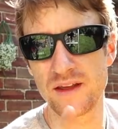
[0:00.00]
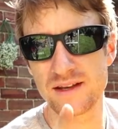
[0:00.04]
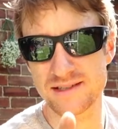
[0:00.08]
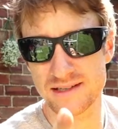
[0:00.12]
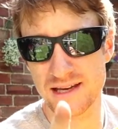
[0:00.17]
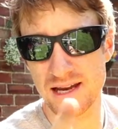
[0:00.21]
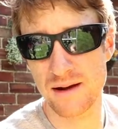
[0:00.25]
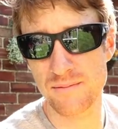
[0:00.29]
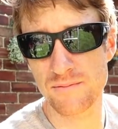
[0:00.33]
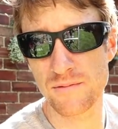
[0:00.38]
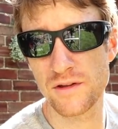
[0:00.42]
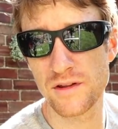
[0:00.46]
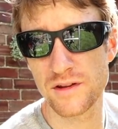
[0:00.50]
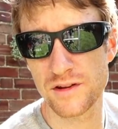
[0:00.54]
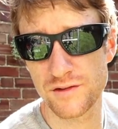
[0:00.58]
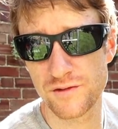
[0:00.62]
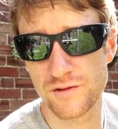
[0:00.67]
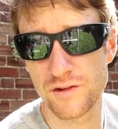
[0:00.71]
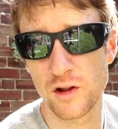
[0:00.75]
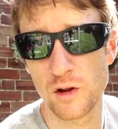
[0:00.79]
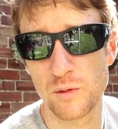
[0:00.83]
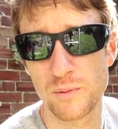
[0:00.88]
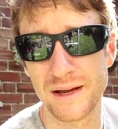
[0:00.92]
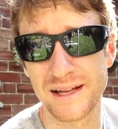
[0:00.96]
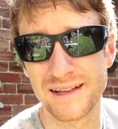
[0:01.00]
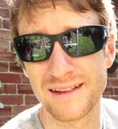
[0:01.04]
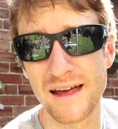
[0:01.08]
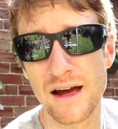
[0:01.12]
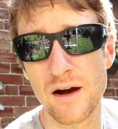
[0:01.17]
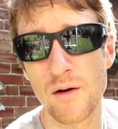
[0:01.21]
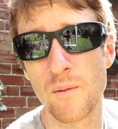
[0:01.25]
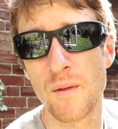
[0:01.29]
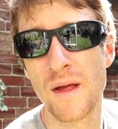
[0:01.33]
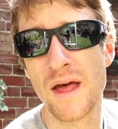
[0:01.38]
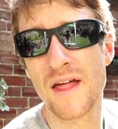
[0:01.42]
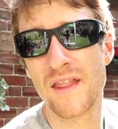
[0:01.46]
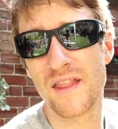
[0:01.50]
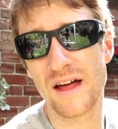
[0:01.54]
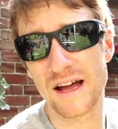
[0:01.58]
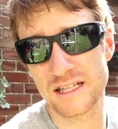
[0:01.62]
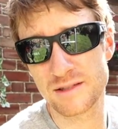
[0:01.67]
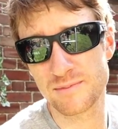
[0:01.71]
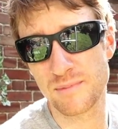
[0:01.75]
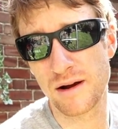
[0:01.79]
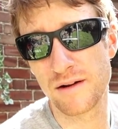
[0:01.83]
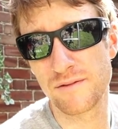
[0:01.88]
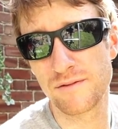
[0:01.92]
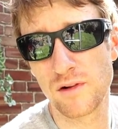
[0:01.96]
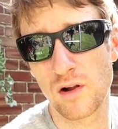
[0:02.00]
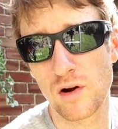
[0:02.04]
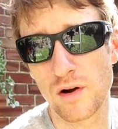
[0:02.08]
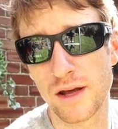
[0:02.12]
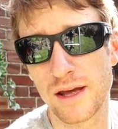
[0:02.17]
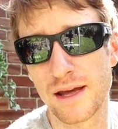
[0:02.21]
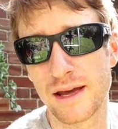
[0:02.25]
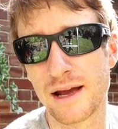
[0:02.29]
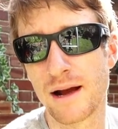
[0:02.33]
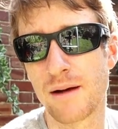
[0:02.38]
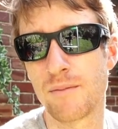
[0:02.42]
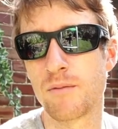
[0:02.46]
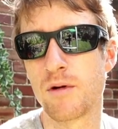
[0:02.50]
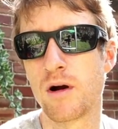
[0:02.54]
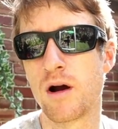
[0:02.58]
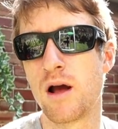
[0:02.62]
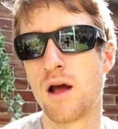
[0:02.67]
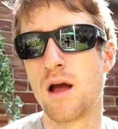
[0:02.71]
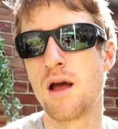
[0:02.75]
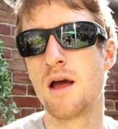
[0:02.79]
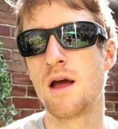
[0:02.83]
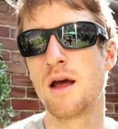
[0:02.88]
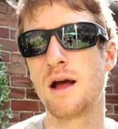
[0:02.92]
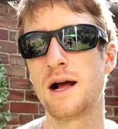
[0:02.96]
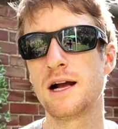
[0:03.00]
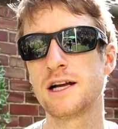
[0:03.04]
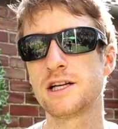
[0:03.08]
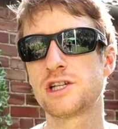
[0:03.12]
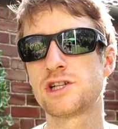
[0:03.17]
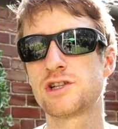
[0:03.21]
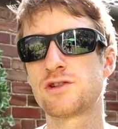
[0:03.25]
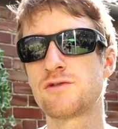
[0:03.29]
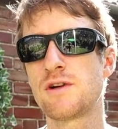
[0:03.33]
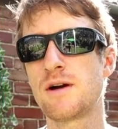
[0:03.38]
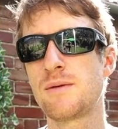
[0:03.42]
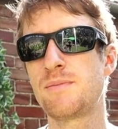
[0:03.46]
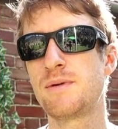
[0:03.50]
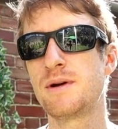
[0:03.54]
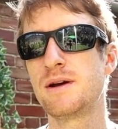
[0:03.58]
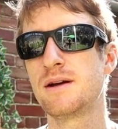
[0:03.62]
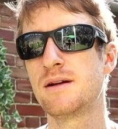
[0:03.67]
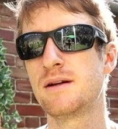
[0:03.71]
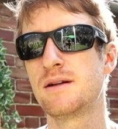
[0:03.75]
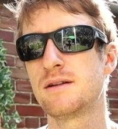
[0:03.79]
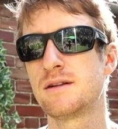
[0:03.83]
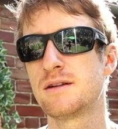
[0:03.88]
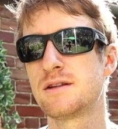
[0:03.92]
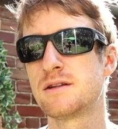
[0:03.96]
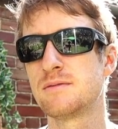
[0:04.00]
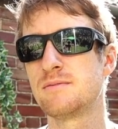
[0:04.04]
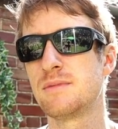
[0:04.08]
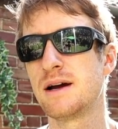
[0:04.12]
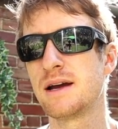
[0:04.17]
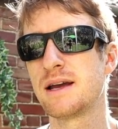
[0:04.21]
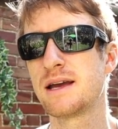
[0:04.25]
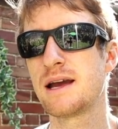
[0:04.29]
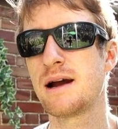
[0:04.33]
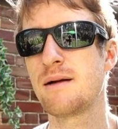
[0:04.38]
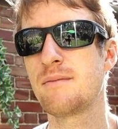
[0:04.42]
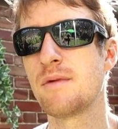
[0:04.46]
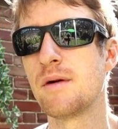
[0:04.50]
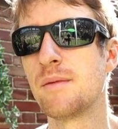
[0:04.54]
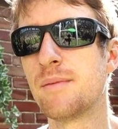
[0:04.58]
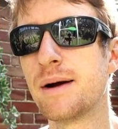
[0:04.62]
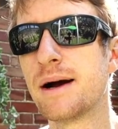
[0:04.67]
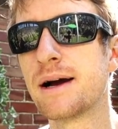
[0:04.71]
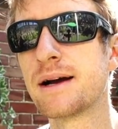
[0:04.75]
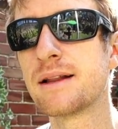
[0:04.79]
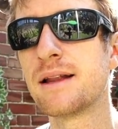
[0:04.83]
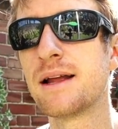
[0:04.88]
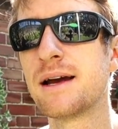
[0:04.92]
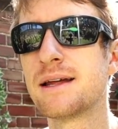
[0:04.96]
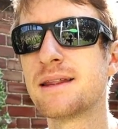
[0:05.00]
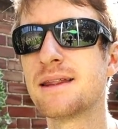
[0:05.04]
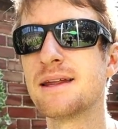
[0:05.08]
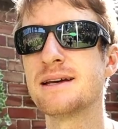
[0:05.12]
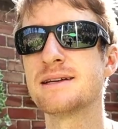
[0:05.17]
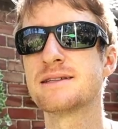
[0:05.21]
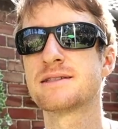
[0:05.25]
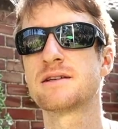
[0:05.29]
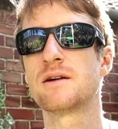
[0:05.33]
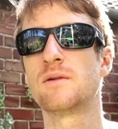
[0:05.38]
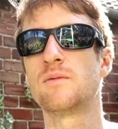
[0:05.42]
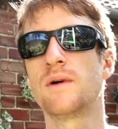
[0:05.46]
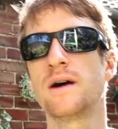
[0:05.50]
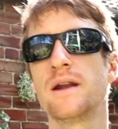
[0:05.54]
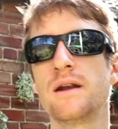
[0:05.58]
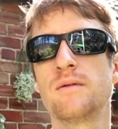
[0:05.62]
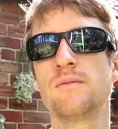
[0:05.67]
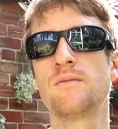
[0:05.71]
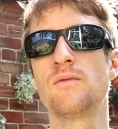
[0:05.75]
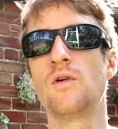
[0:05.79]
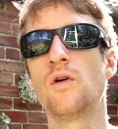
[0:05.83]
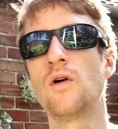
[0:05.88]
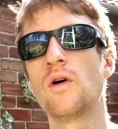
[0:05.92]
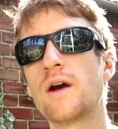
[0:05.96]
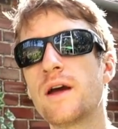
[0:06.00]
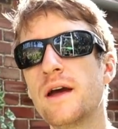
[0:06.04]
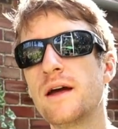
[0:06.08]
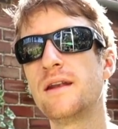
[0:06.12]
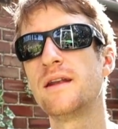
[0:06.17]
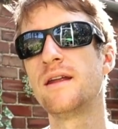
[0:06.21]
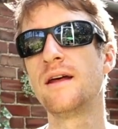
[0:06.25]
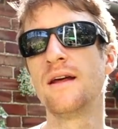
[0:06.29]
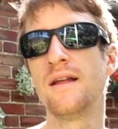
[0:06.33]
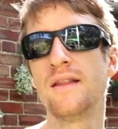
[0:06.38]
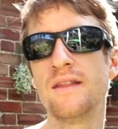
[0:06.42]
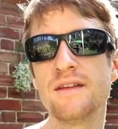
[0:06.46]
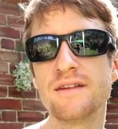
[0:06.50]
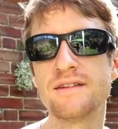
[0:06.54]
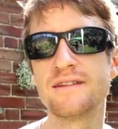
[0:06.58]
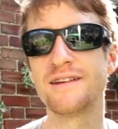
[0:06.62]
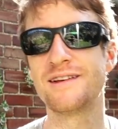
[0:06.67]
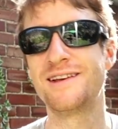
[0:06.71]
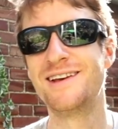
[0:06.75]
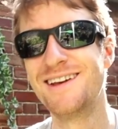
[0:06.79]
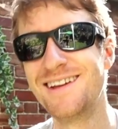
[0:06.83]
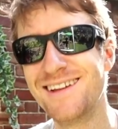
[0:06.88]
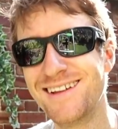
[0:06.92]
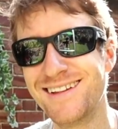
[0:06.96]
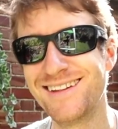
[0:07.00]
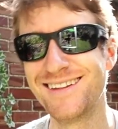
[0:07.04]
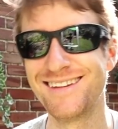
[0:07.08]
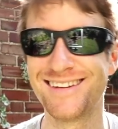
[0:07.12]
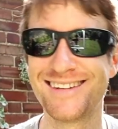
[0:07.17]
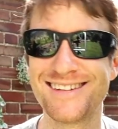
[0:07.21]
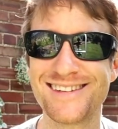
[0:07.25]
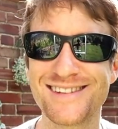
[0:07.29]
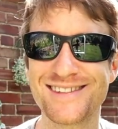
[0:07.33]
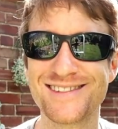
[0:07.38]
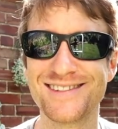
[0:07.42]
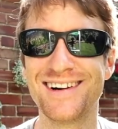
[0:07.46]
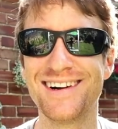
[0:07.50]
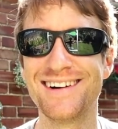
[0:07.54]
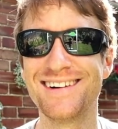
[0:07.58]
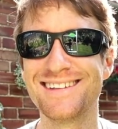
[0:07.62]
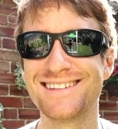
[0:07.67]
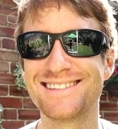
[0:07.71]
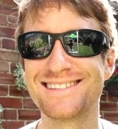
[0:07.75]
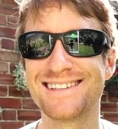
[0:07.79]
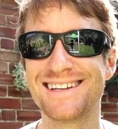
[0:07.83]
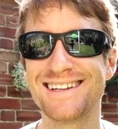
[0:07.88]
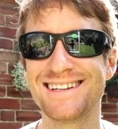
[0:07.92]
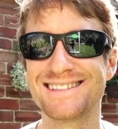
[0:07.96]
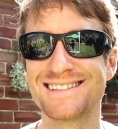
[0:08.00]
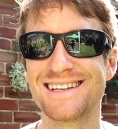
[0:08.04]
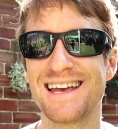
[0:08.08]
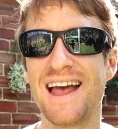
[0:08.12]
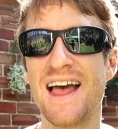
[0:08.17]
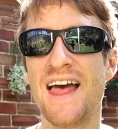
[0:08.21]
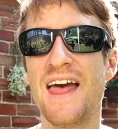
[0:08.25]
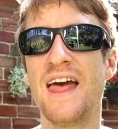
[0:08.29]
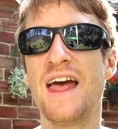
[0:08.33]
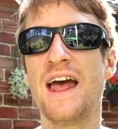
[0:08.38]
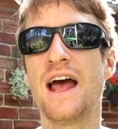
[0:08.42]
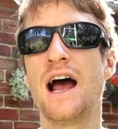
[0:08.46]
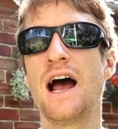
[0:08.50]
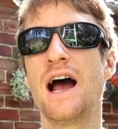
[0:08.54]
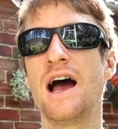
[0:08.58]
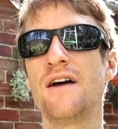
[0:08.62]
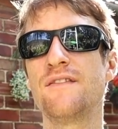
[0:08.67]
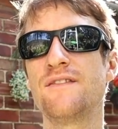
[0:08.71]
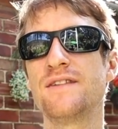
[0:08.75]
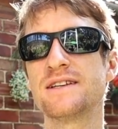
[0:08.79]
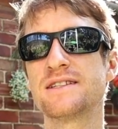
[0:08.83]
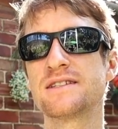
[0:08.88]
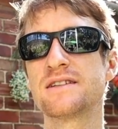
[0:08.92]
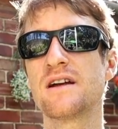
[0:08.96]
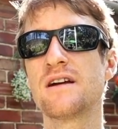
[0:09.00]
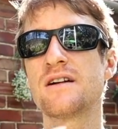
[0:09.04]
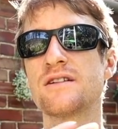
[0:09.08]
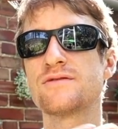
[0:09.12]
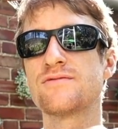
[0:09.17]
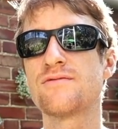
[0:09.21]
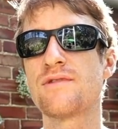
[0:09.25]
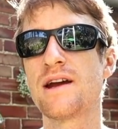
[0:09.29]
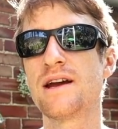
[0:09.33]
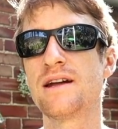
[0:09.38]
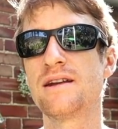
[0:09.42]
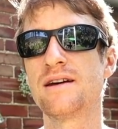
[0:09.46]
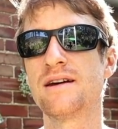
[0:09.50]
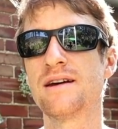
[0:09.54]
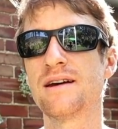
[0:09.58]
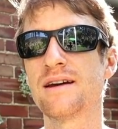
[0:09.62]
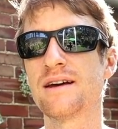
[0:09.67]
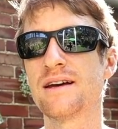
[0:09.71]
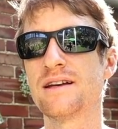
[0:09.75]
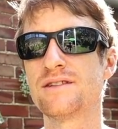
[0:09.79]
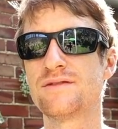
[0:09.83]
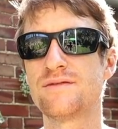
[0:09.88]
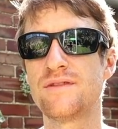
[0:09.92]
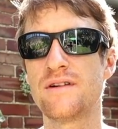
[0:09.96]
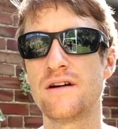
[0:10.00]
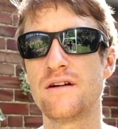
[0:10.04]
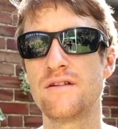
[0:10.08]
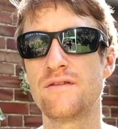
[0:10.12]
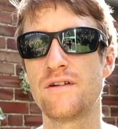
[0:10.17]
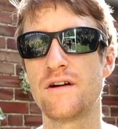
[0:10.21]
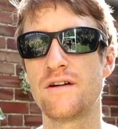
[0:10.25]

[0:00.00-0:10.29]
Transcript: this camera that's filming now, that's my vlogging camera. I strap it to my camera bag like this. So when I'm walking, this is where it sits. If it starts raining, it's very,